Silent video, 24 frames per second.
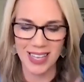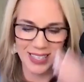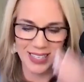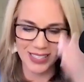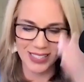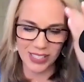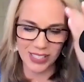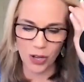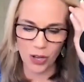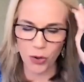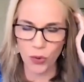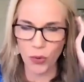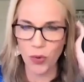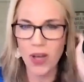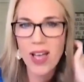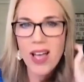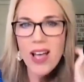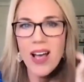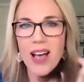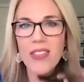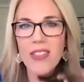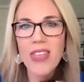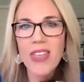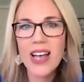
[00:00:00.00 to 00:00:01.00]
And so
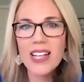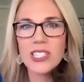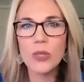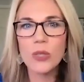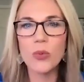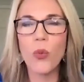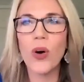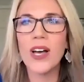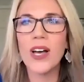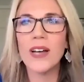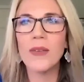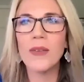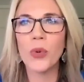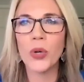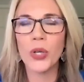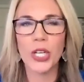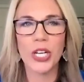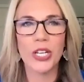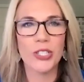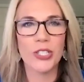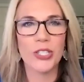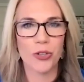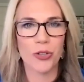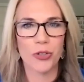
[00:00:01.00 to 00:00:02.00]
that's what we're
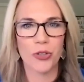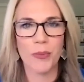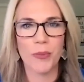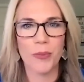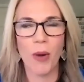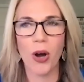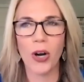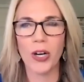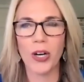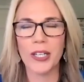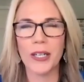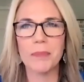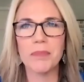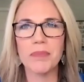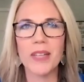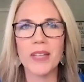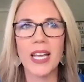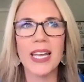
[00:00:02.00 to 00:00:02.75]
going to do through Mark.